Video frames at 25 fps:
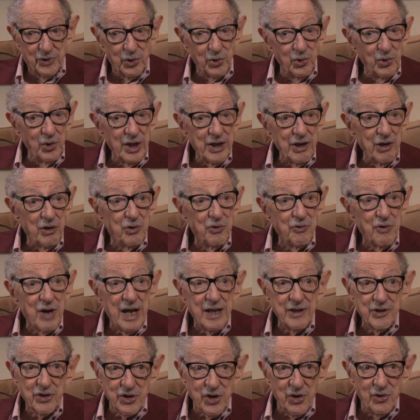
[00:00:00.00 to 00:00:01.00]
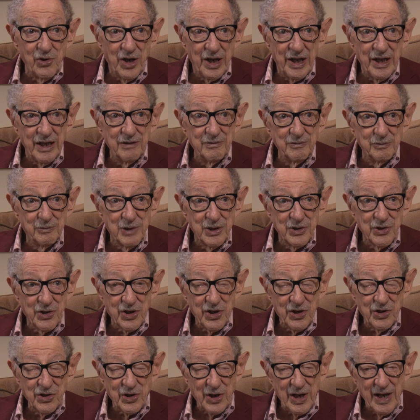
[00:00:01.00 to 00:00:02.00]
Tullio Ronzoni was
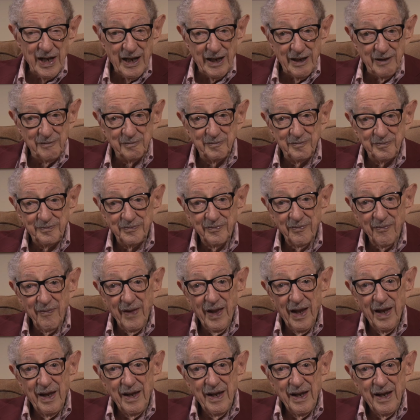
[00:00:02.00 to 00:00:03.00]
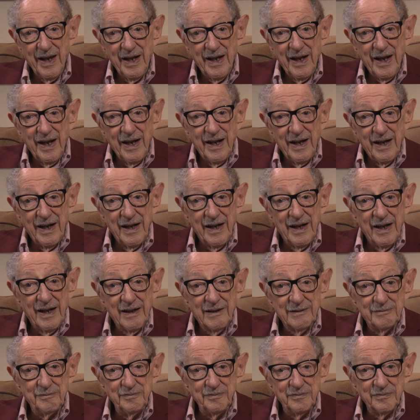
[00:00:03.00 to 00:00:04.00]
his name,
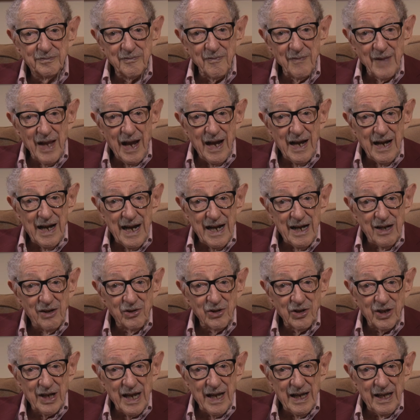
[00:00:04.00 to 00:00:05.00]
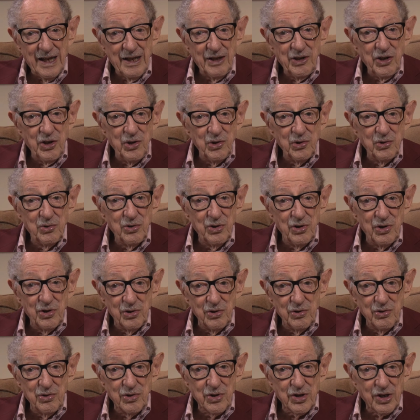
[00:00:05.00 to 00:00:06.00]
how can you
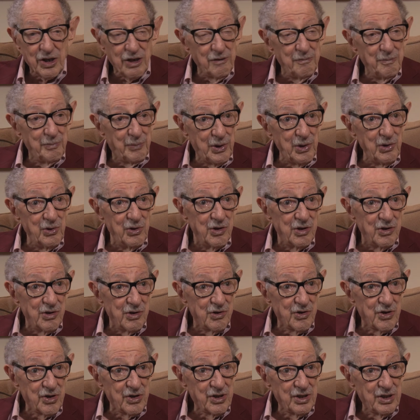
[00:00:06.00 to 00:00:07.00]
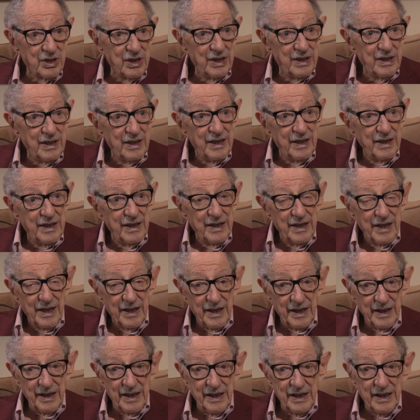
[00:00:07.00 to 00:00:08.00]
use computers
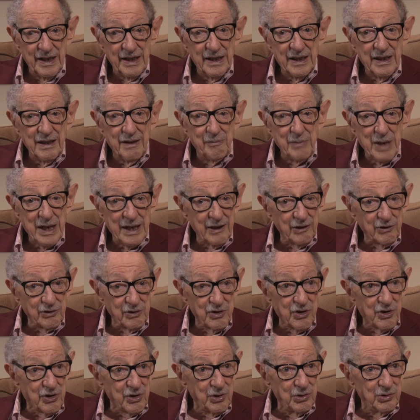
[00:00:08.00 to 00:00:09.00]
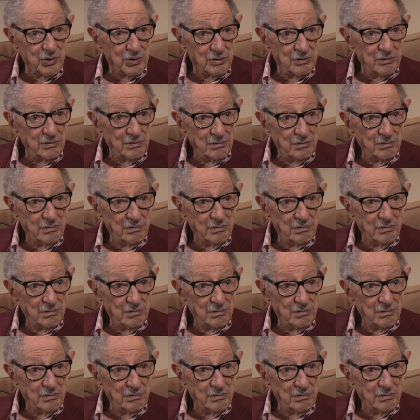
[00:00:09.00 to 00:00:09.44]
in the medical school?